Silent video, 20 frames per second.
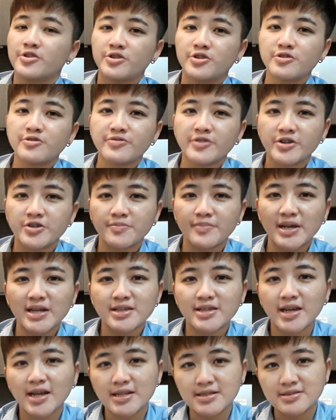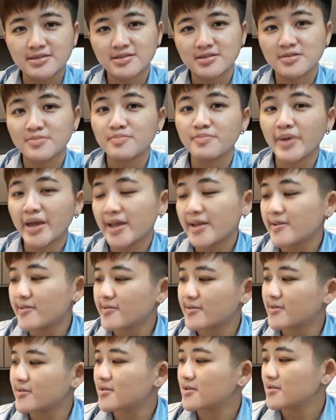you've got to backtest
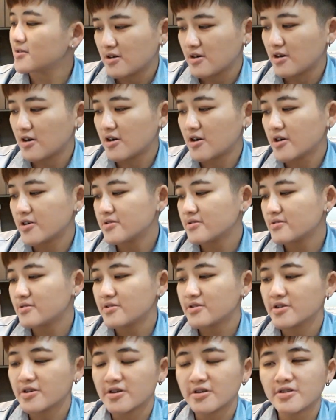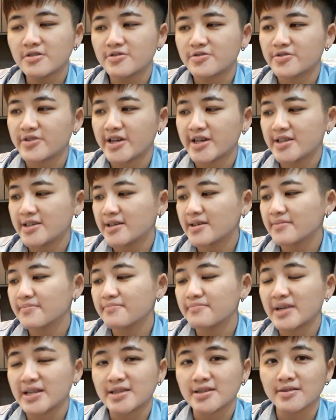based on your
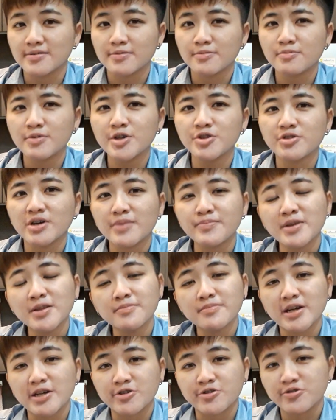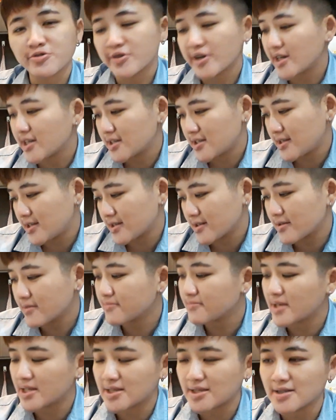trading method. What do I mean by
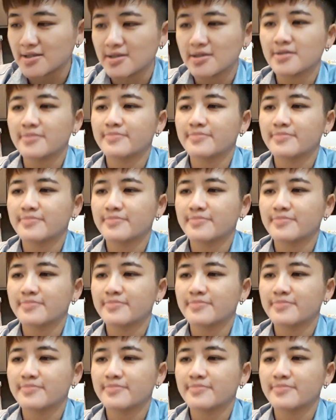trading method?